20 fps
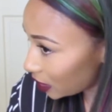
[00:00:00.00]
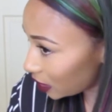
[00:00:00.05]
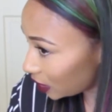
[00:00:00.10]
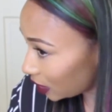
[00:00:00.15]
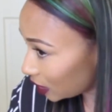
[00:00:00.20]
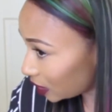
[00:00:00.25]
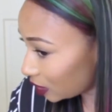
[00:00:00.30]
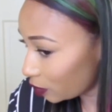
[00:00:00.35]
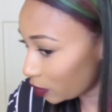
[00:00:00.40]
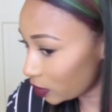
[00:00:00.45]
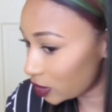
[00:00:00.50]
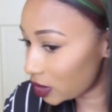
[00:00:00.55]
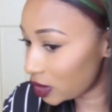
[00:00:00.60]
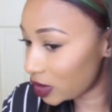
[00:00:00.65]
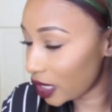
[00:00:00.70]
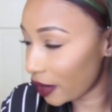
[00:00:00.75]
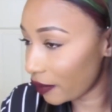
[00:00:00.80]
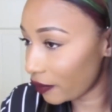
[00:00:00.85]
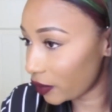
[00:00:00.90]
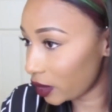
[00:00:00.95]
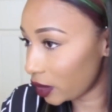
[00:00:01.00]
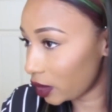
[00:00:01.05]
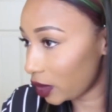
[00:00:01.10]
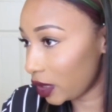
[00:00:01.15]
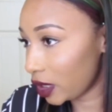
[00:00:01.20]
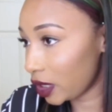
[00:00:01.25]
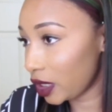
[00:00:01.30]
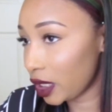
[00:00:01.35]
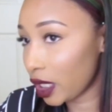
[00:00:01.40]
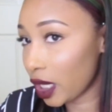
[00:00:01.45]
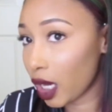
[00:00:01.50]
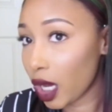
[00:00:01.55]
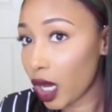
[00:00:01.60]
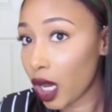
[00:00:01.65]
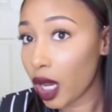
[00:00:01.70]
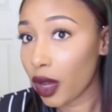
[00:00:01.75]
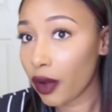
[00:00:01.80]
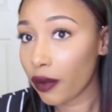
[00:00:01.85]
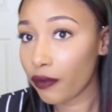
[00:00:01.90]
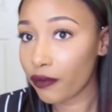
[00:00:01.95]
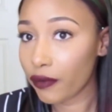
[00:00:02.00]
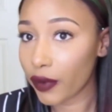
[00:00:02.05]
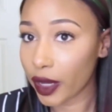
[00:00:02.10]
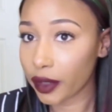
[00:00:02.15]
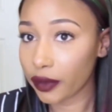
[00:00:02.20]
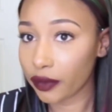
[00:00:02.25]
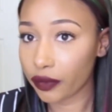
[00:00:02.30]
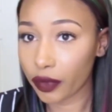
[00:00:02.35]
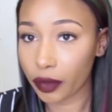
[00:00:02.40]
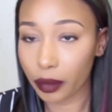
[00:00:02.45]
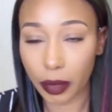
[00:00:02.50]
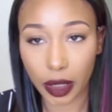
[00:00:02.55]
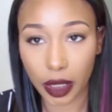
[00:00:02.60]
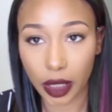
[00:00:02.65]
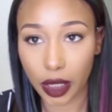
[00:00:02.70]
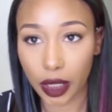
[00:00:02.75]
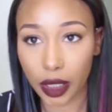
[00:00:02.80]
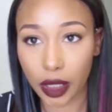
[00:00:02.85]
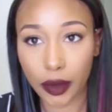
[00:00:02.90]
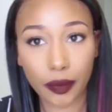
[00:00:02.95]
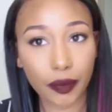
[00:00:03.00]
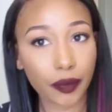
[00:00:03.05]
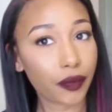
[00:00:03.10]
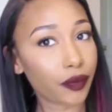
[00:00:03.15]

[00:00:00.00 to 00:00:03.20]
And this was definitely fun for me.